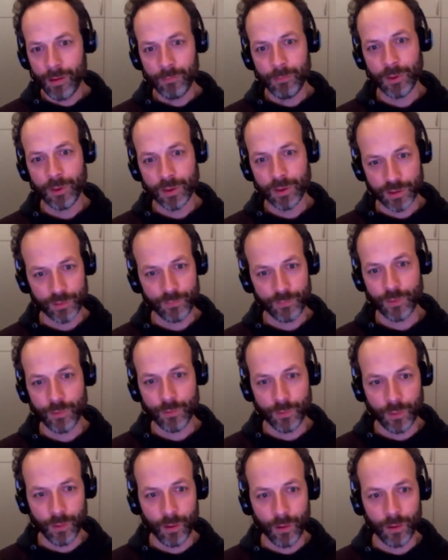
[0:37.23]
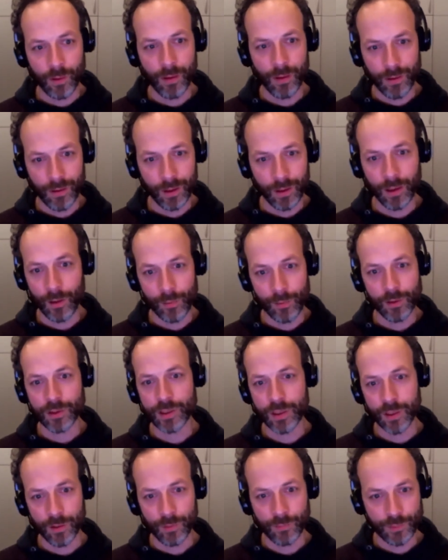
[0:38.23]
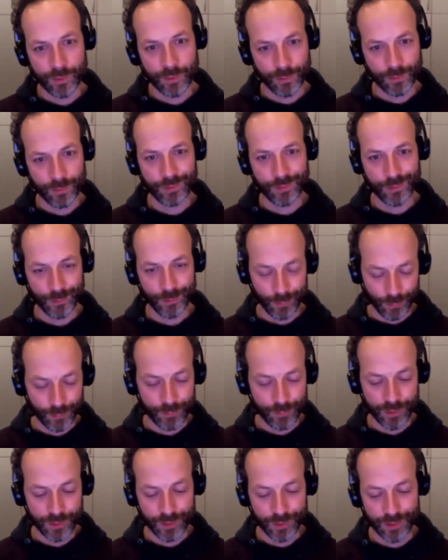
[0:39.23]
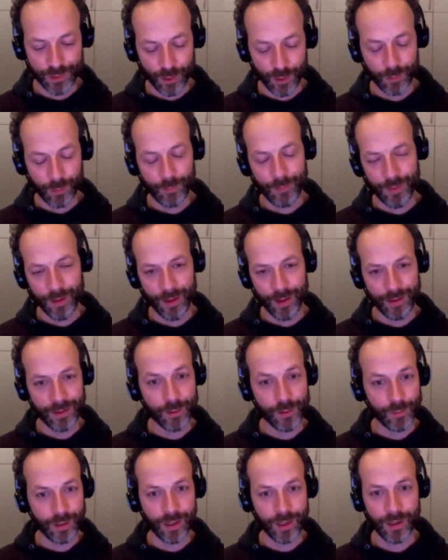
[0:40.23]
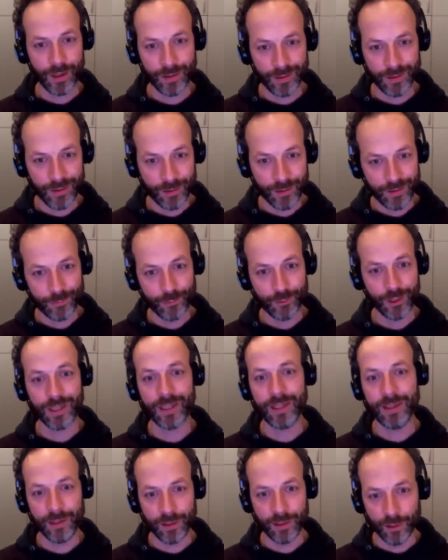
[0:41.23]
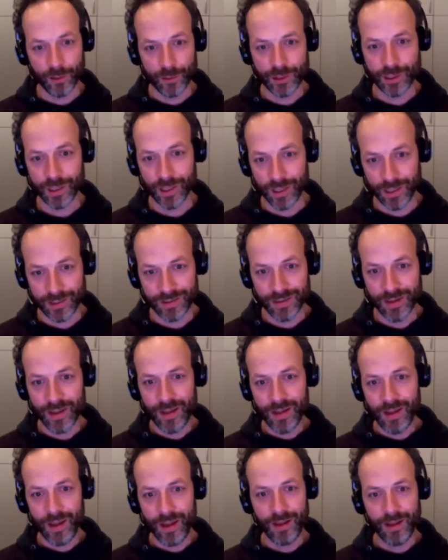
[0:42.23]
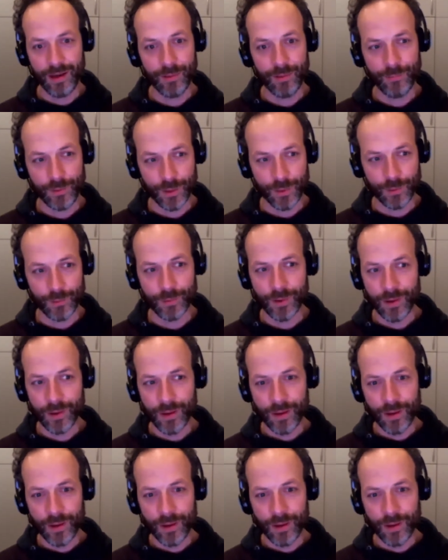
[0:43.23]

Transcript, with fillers: because if you allow yourself to lose the job, then you can really negotiate. And if you